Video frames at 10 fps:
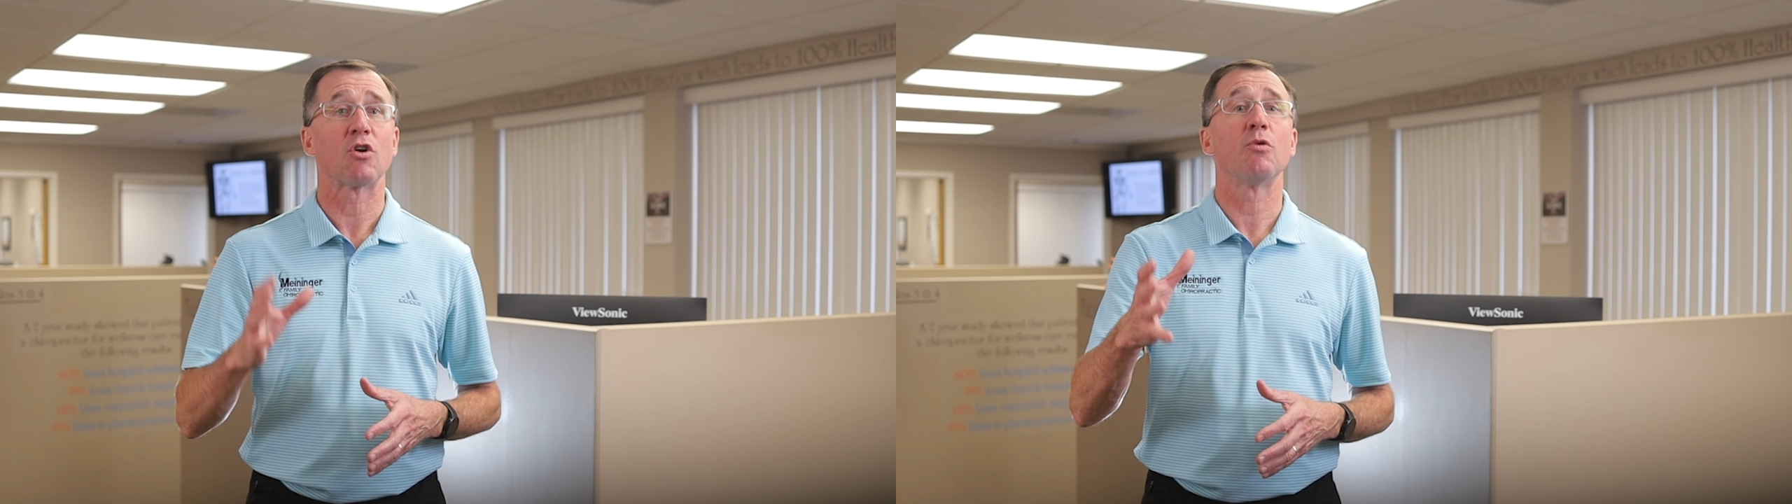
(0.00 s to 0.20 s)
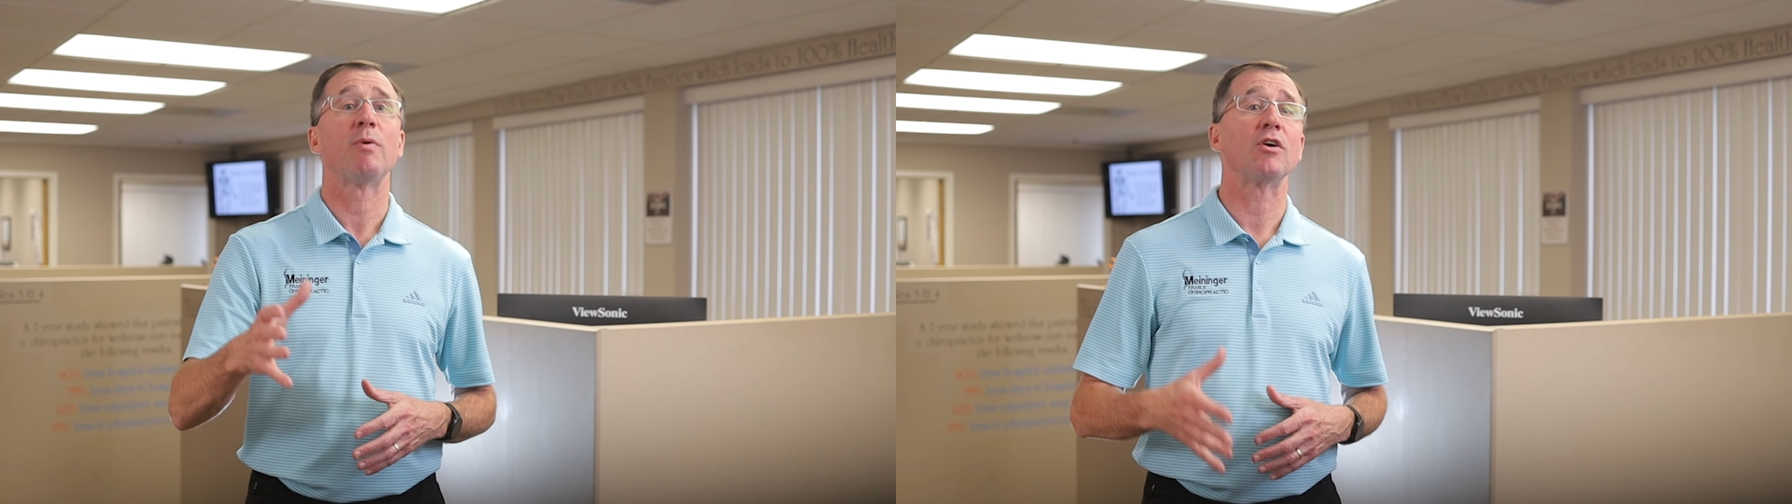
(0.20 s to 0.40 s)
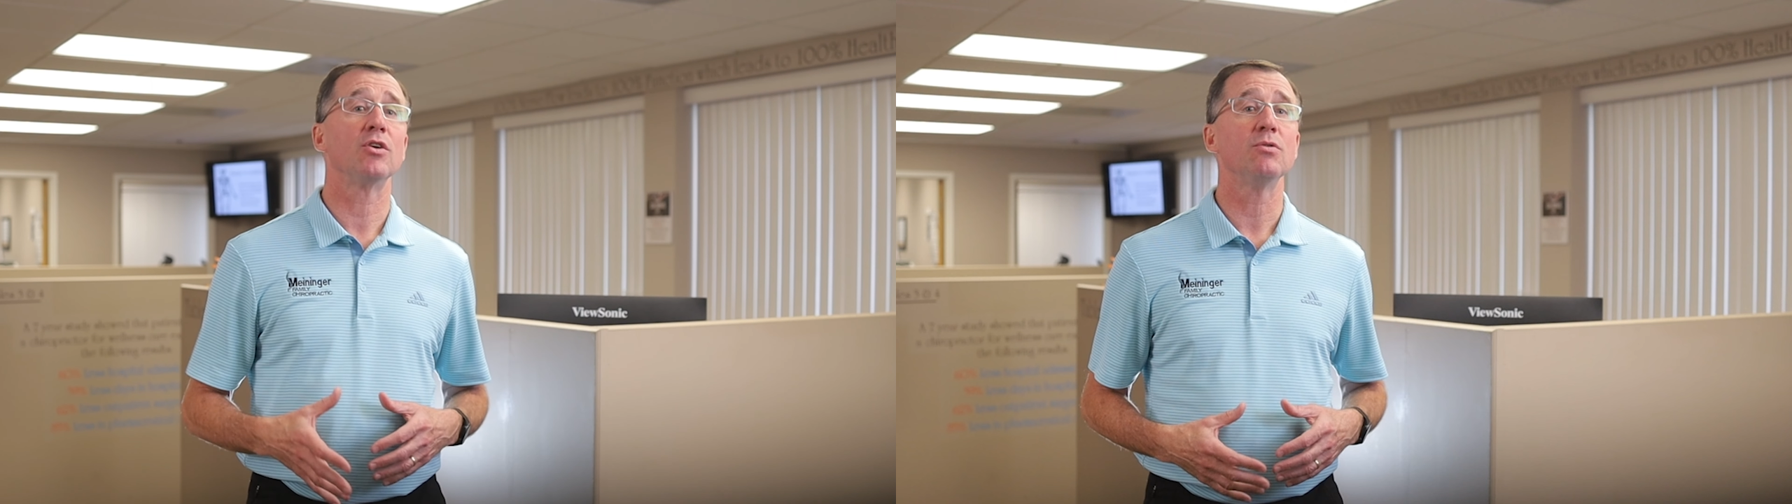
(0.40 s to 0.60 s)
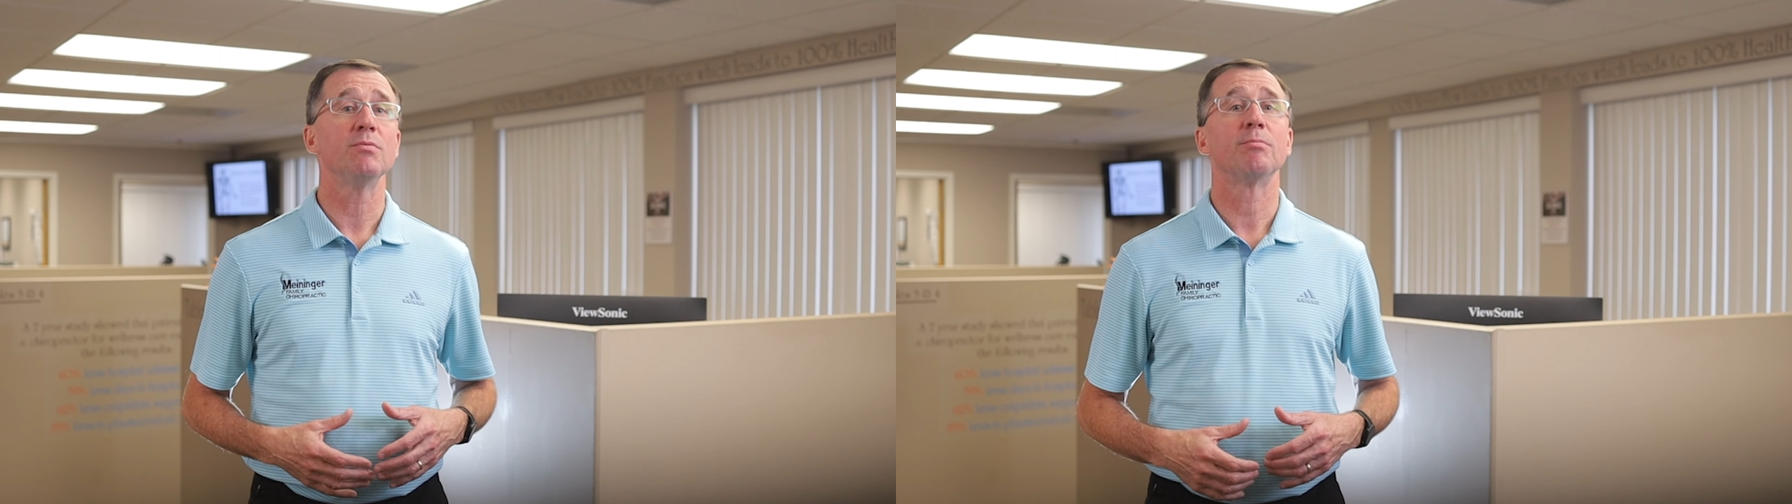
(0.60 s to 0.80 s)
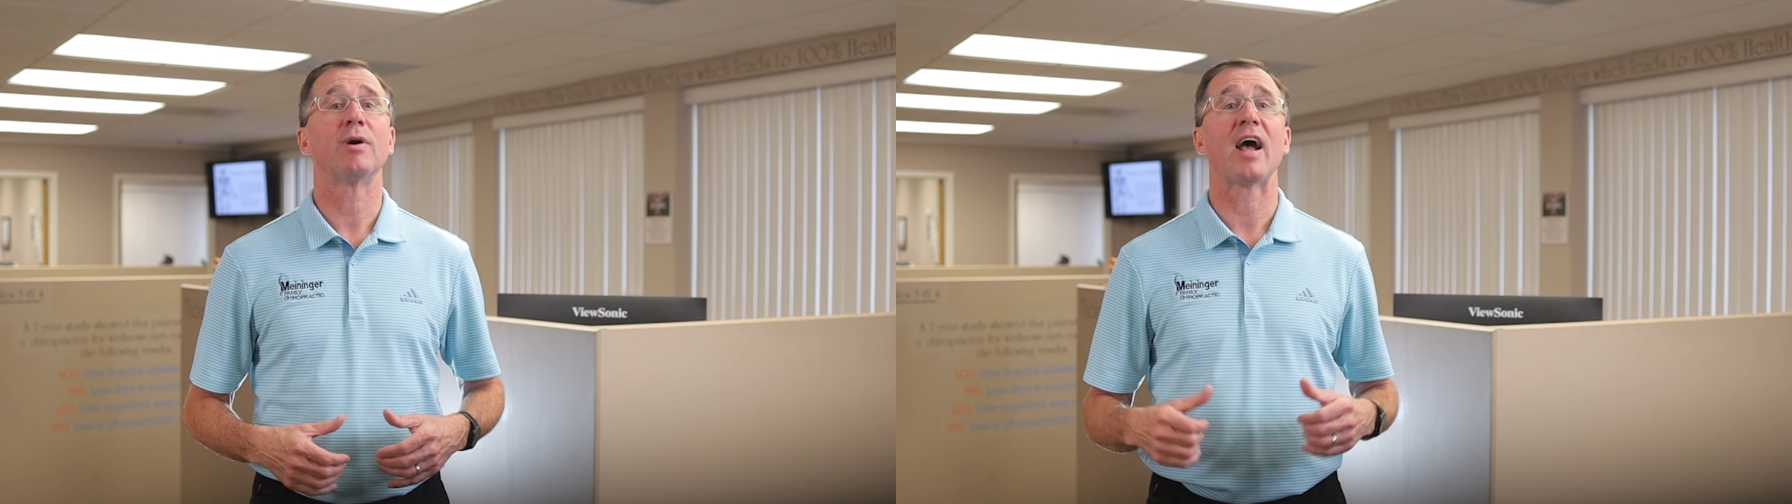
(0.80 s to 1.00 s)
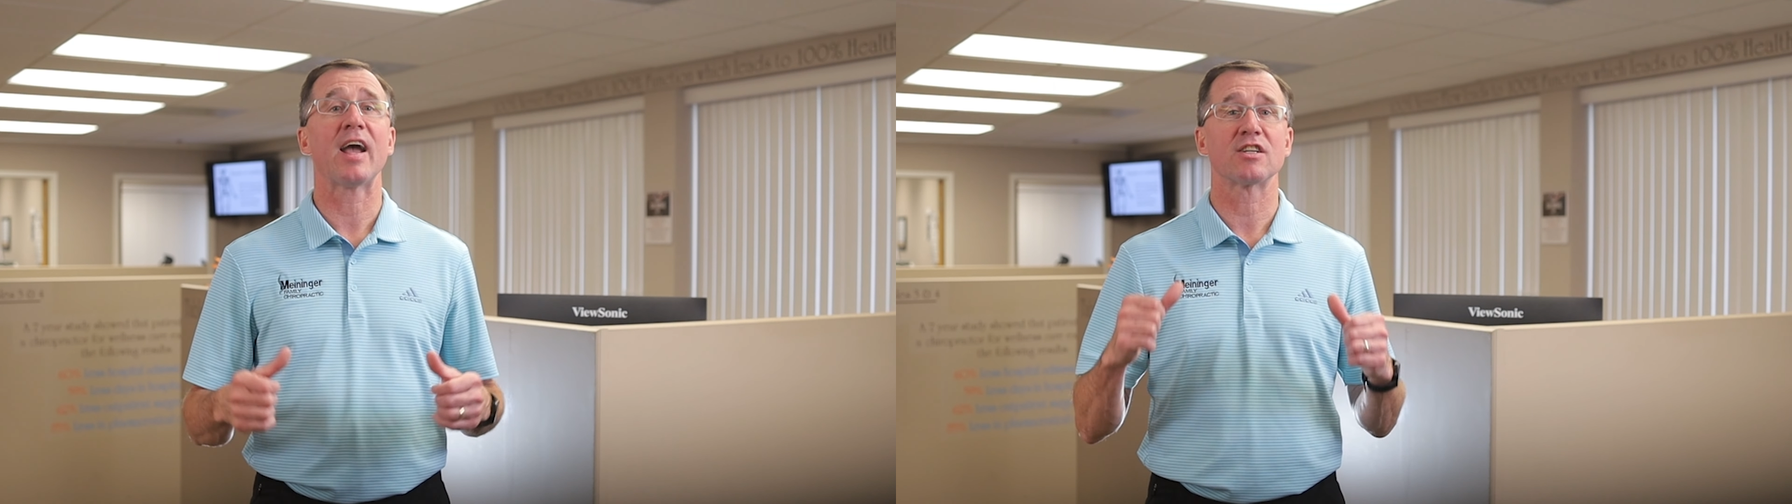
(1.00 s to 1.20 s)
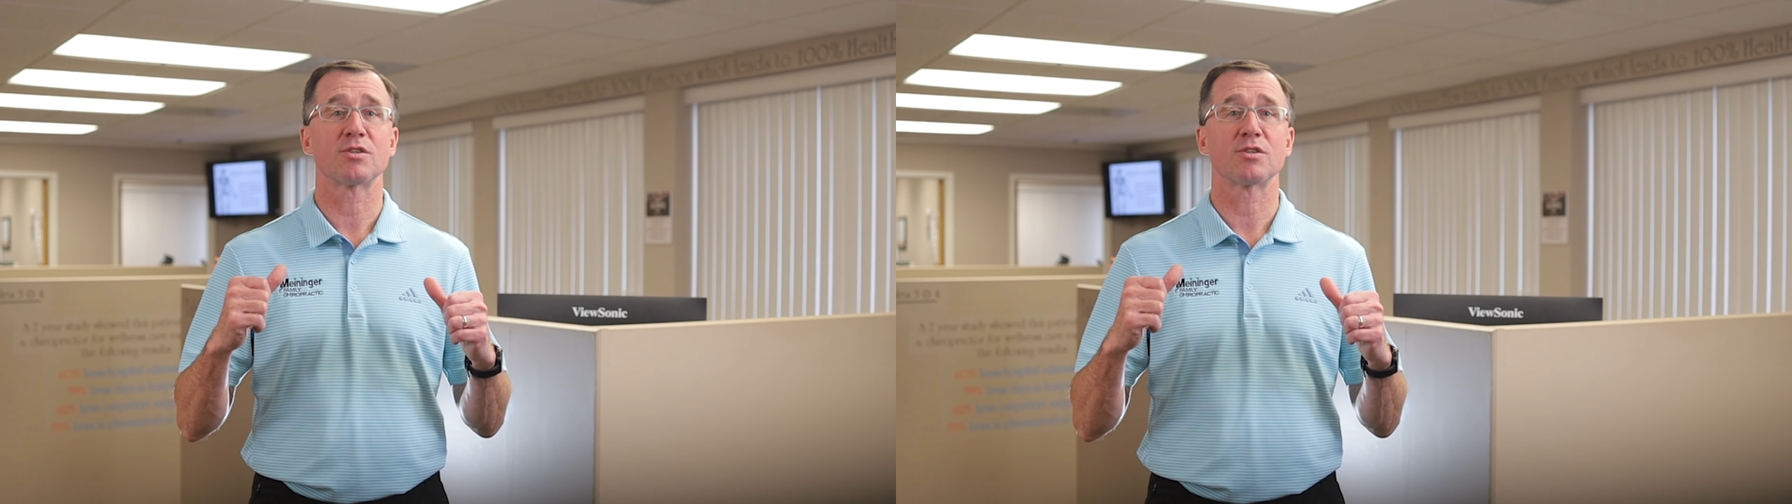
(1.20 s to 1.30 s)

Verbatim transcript: And I don't know about you, but